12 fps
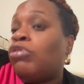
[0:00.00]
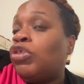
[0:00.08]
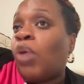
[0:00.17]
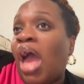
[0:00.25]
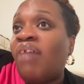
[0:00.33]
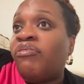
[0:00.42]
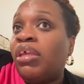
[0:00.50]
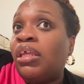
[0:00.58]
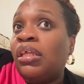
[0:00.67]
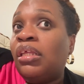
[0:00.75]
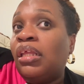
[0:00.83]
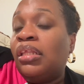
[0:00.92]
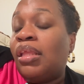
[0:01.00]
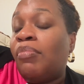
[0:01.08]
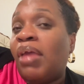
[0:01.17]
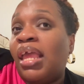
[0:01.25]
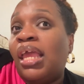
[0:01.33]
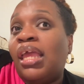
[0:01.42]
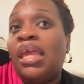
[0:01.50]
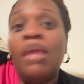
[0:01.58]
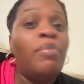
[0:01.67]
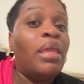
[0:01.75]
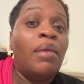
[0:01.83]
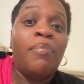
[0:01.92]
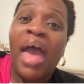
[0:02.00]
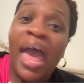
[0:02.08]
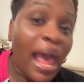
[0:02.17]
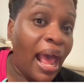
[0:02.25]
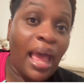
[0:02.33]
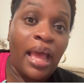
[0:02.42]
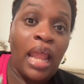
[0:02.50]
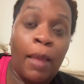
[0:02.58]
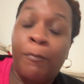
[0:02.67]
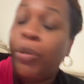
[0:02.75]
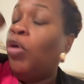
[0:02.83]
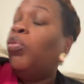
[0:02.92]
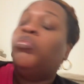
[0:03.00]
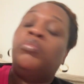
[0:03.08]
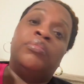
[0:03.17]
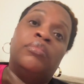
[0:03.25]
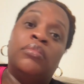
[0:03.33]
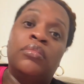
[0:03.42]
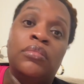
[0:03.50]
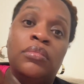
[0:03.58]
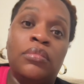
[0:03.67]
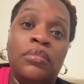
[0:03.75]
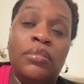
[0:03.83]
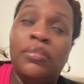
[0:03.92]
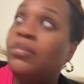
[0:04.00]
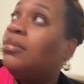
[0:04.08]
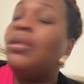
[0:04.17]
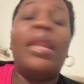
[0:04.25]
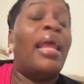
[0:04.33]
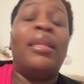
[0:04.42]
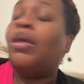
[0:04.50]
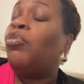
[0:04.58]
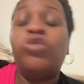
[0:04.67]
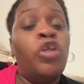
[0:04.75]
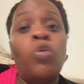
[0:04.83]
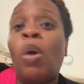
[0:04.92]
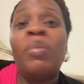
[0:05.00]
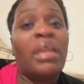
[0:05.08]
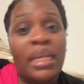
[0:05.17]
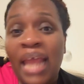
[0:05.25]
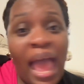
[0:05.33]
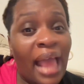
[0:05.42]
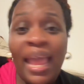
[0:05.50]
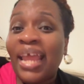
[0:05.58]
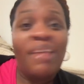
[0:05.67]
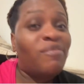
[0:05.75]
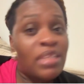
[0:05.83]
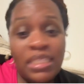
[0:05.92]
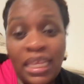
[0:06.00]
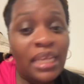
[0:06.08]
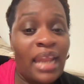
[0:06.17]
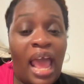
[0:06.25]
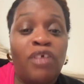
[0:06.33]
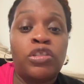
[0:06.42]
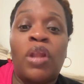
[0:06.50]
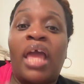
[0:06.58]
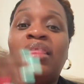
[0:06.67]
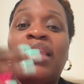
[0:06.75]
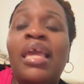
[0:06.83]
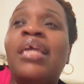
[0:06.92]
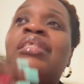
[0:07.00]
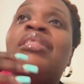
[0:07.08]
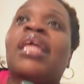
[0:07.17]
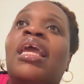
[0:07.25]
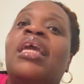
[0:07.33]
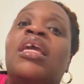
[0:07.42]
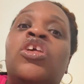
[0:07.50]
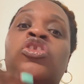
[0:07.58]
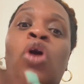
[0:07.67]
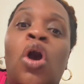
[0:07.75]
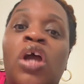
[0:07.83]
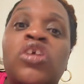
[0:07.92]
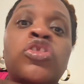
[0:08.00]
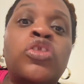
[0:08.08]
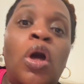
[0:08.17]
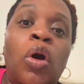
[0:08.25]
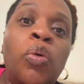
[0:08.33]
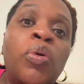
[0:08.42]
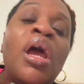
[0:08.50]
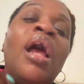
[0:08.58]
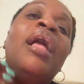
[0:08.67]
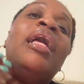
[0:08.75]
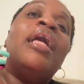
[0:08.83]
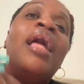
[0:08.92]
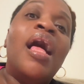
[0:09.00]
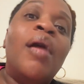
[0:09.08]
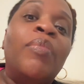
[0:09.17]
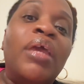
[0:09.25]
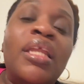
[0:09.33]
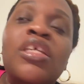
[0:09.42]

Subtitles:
driving, the man hit me in my eye, like, boop. Like, do you want me to die? I can't even see now. So, like, these things are so common and